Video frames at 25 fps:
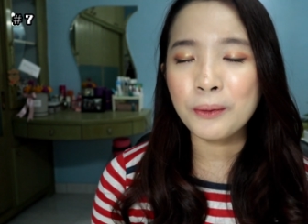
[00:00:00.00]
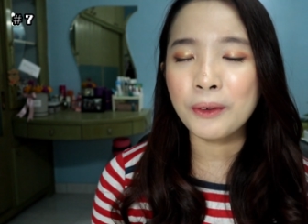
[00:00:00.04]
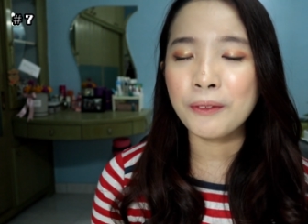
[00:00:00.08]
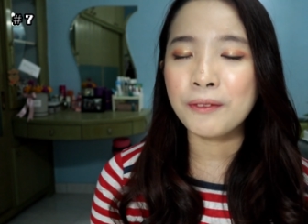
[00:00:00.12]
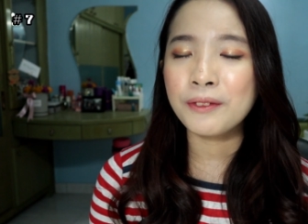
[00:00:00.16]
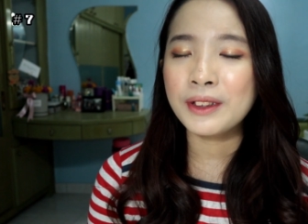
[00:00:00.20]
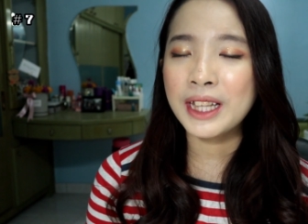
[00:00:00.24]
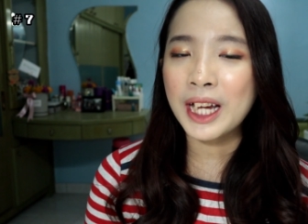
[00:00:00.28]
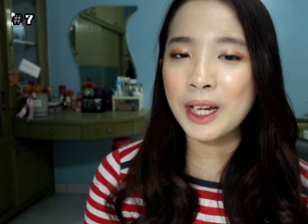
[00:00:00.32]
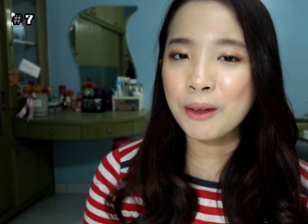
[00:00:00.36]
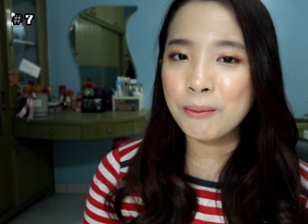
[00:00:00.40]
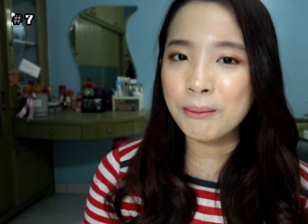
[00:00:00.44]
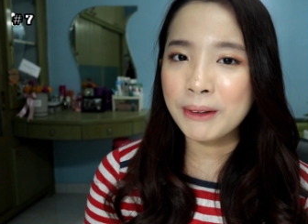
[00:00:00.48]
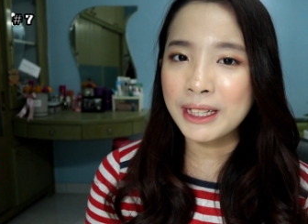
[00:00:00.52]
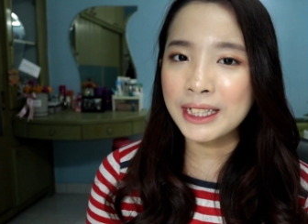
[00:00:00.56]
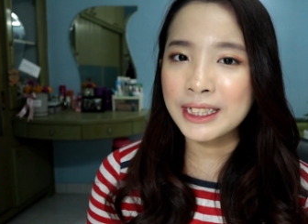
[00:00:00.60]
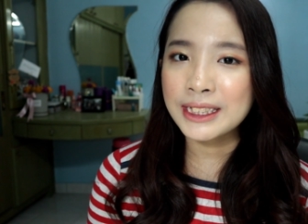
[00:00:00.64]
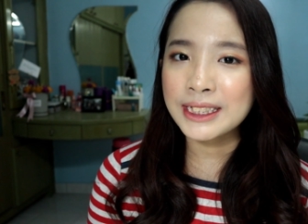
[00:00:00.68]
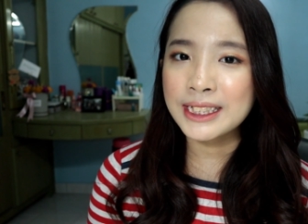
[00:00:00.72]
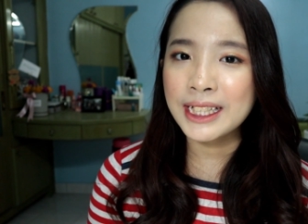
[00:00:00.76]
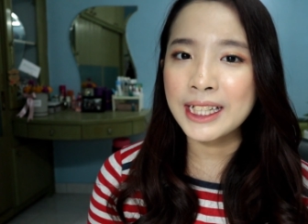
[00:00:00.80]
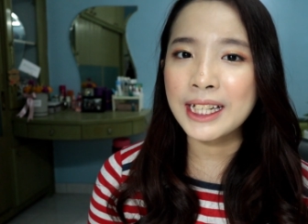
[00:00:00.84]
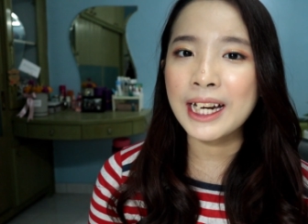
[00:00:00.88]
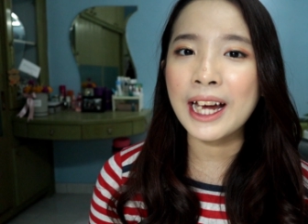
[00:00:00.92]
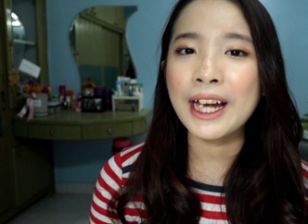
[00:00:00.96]
With that being
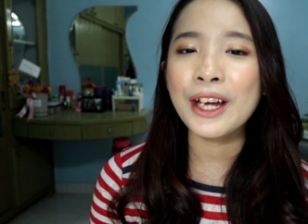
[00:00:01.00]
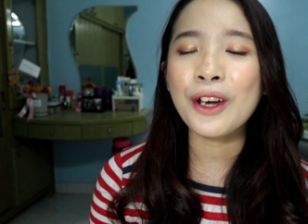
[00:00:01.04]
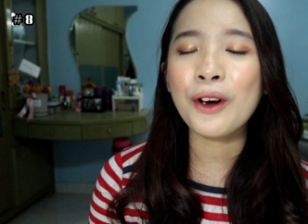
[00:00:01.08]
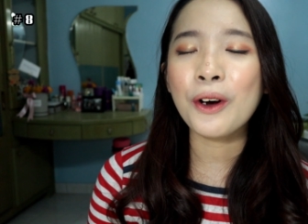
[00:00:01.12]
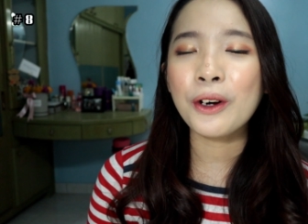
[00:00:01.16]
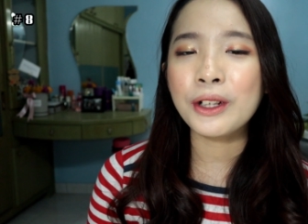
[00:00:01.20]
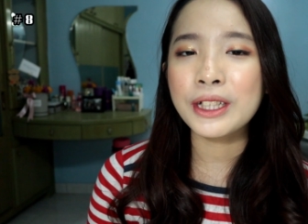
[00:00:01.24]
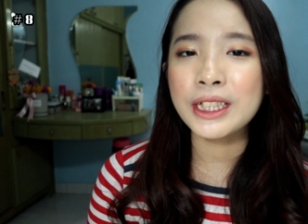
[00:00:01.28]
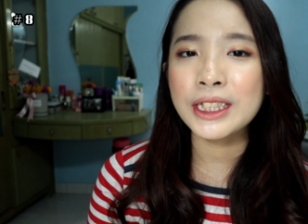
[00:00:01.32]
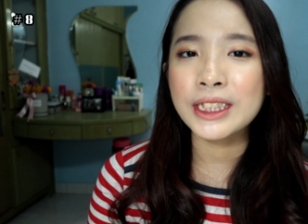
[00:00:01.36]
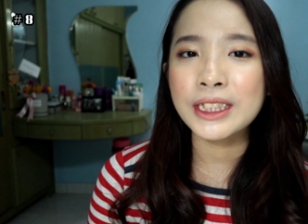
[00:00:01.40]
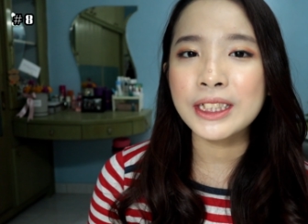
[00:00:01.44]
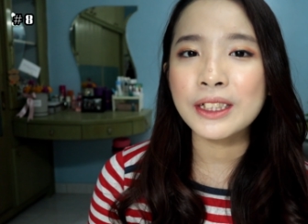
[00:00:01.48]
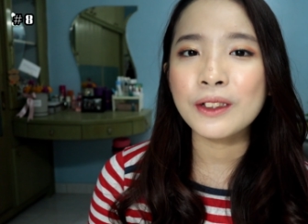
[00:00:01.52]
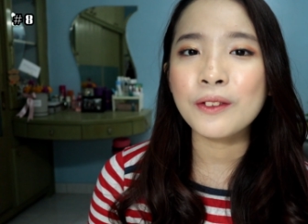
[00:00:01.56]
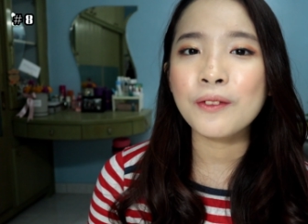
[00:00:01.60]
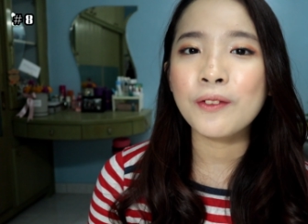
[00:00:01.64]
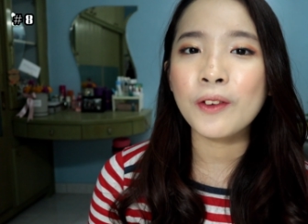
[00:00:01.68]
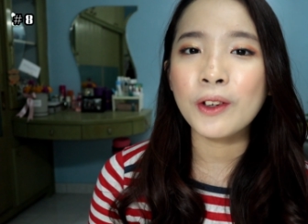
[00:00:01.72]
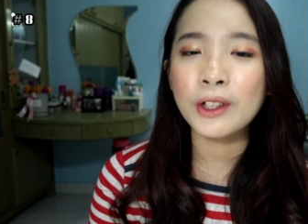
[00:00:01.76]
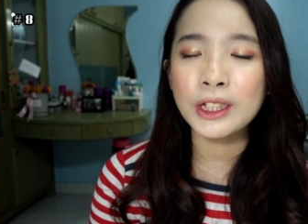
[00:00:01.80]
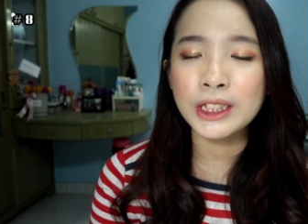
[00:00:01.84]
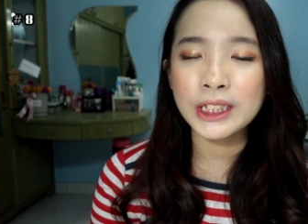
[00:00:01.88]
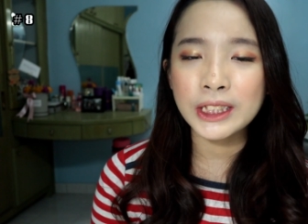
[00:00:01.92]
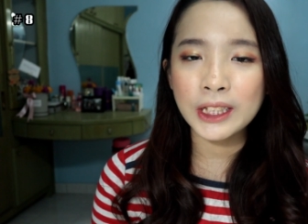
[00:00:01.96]
said, I
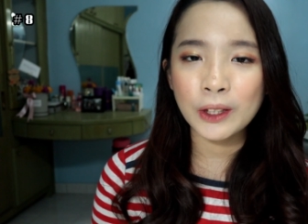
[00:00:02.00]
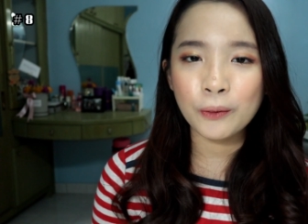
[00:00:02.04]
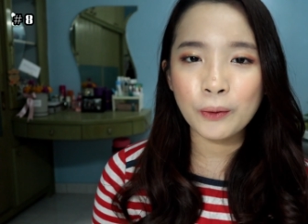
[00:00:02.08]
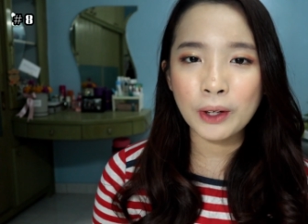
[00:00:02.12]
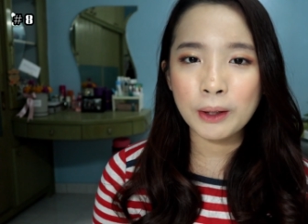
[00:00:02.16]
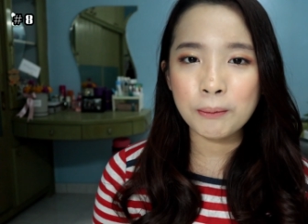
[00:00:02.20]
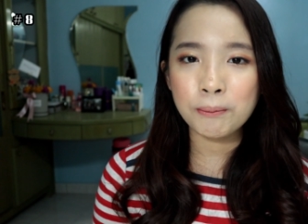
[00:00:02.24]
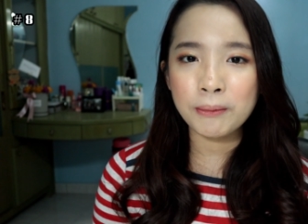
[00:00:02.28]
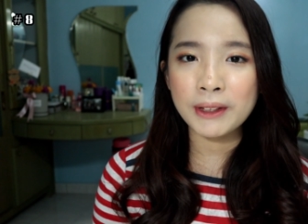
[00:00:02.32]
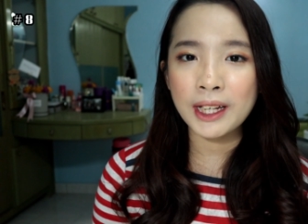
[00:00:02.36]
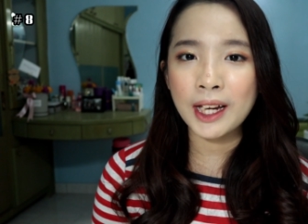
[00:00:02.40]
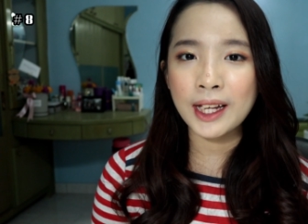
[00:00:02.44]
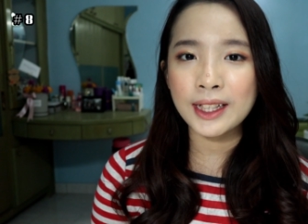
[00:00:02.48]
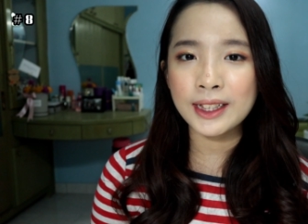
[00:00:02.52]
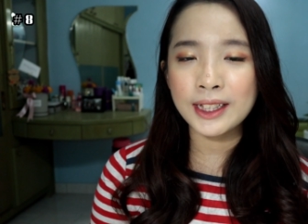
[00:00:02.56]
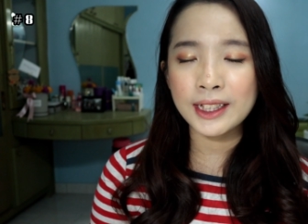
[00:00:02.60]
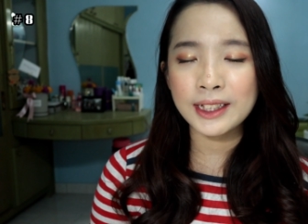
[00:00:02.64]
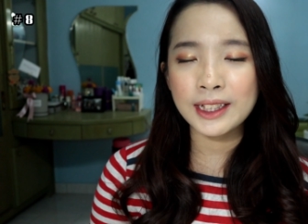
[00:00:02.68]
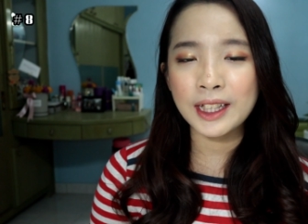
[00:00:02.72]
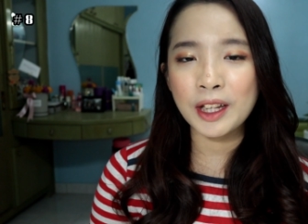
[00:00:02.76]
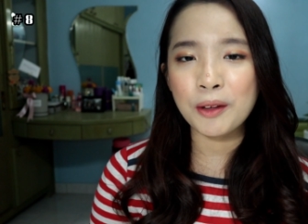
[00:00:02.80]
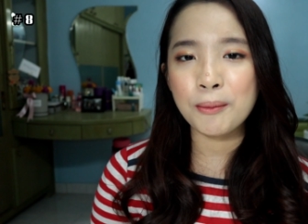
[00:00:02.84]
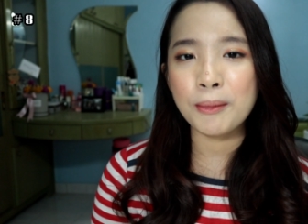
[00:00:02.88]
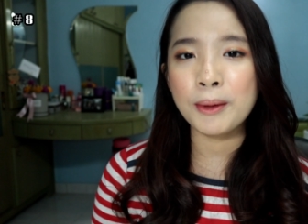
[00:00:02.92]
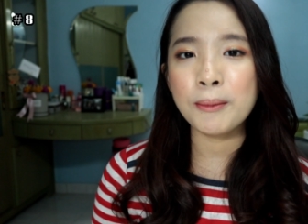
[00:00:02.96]
auditioned for JYP
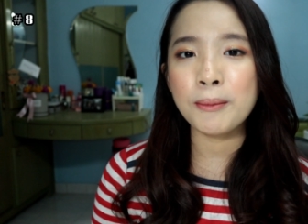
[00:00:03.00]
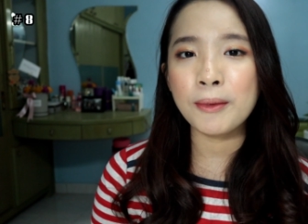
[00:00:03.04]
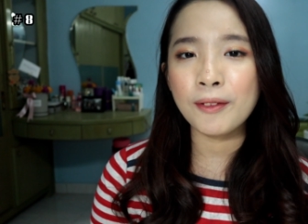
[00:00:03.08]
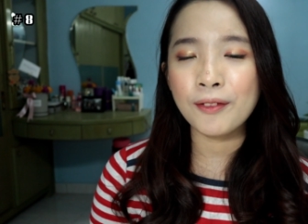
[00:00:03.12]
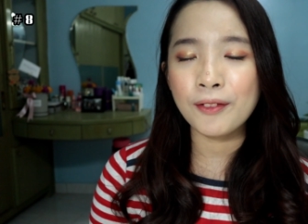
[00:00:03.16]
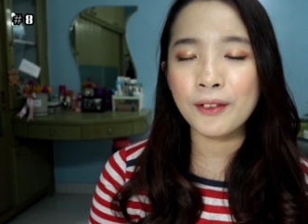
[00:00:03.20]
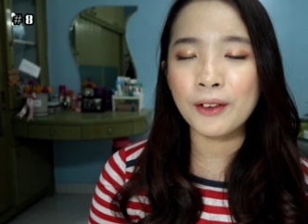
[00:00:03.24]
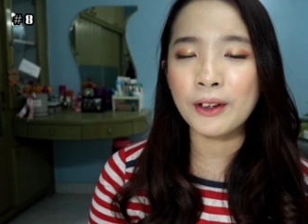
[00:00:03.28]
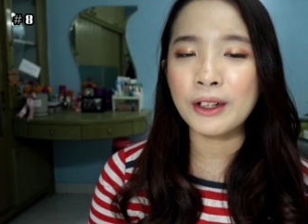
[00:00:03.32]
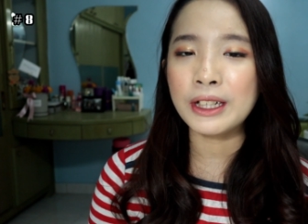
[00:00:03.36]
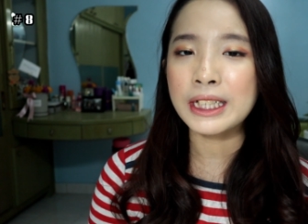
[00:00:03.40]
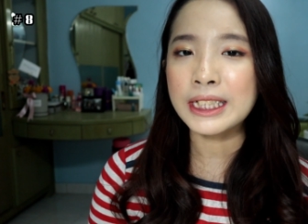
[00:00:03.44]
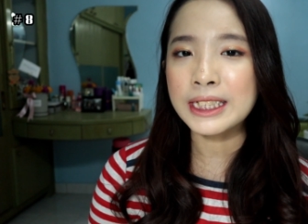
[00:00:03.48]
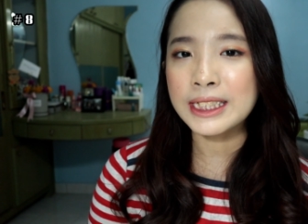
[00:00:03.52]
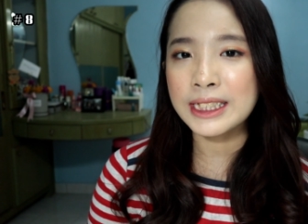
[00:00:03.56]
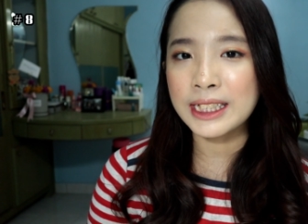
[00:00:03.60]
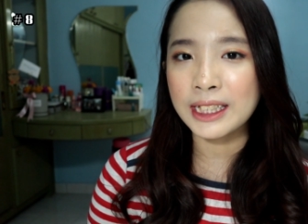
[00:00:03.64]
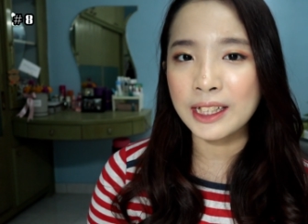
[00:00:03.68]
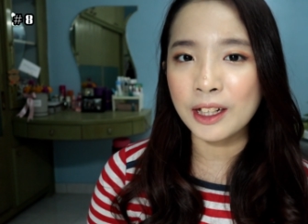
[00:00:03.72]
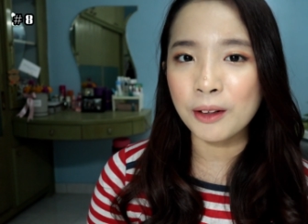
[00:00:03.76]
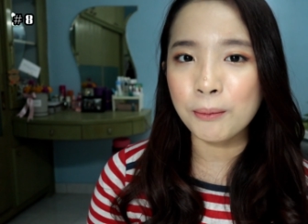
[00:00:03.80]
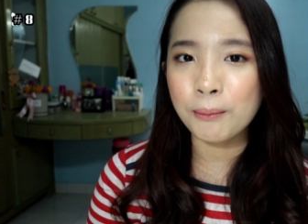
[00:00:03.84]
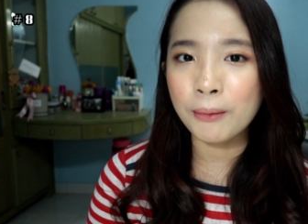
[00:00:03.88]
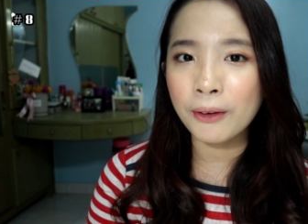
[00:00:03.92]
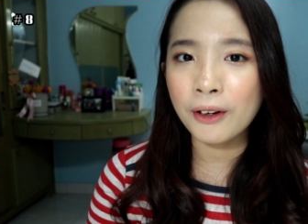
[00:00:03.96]
Entertainment before in
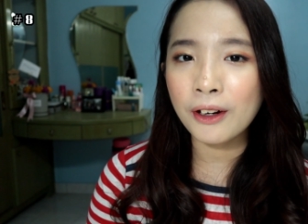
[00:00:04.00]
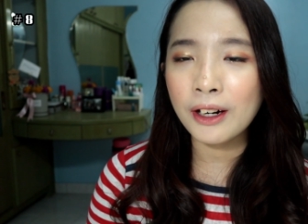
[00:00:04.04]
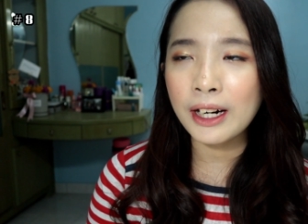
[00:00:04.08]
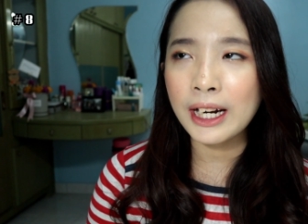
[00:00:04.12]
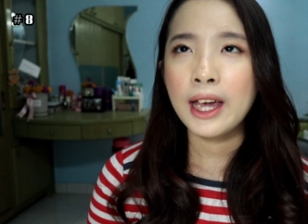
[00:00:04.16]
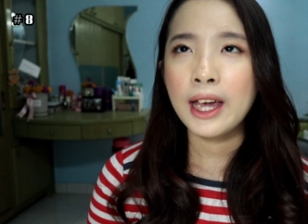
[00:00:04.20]
Singapore.